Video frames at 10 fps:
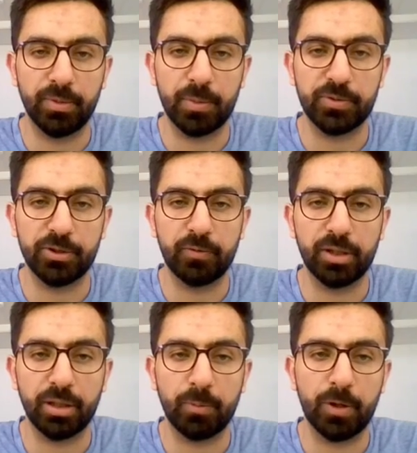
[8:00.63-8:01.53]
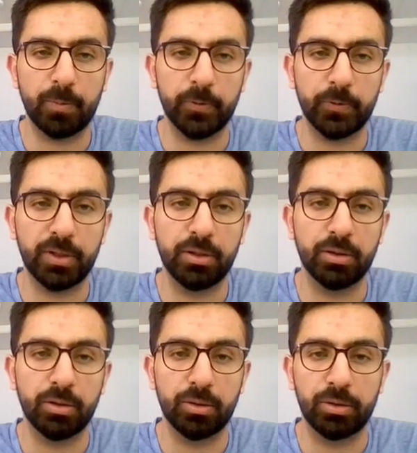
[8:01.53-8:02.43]
observing a property
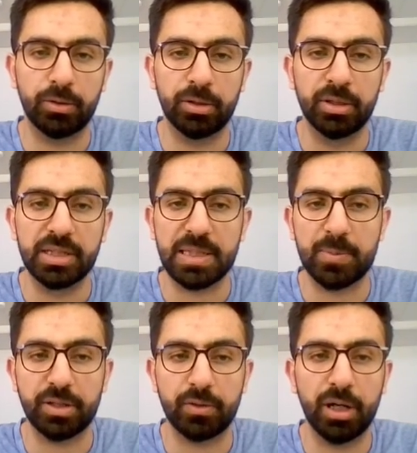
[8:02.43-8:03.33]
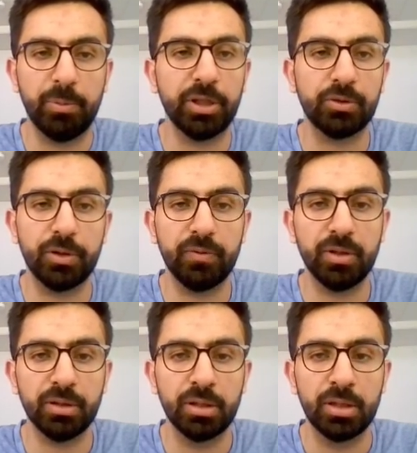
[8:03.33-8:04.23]
or subscribing to
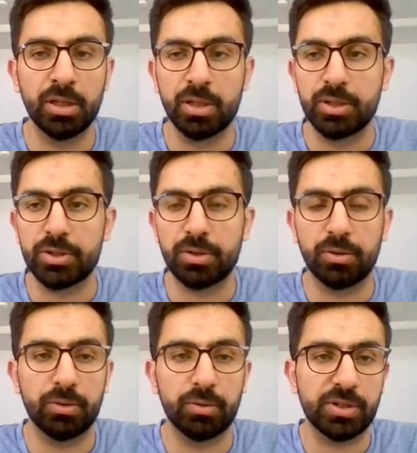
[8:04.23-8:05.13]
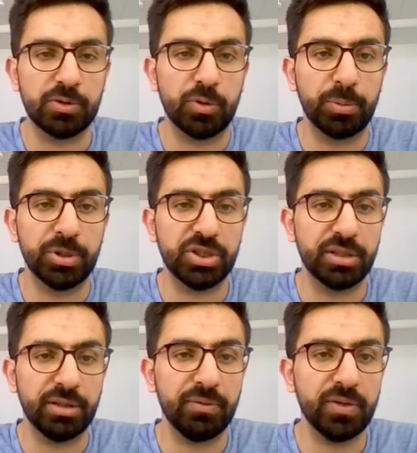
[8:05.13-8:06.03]
event. So since we
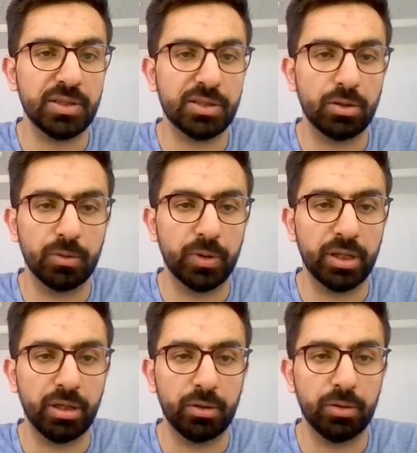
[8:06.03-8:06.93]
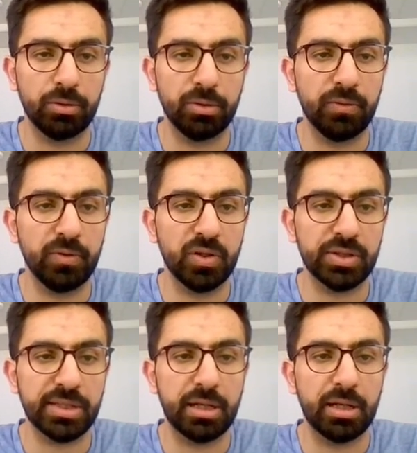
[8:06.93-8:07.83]
mentioned events, so we can go to
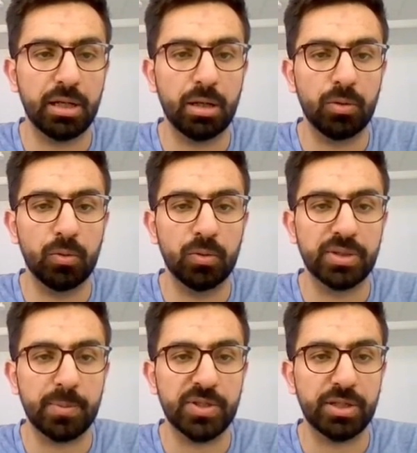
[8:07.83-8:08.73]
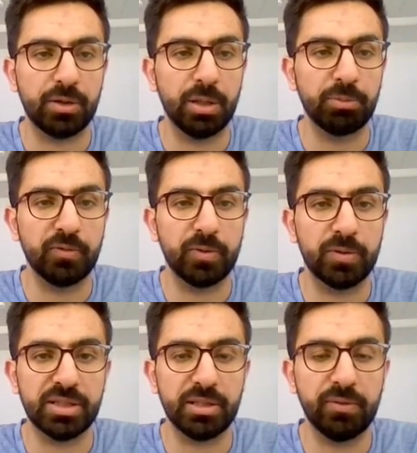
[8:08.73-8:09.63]
events and now subscribe to
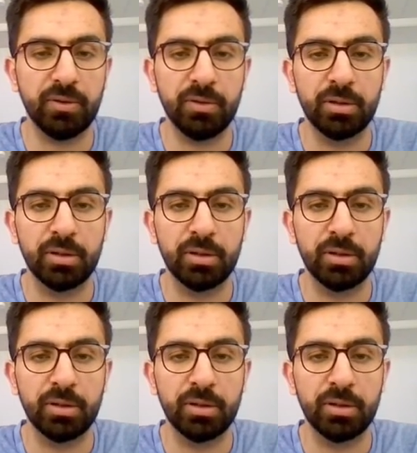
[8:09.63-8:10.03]
this event.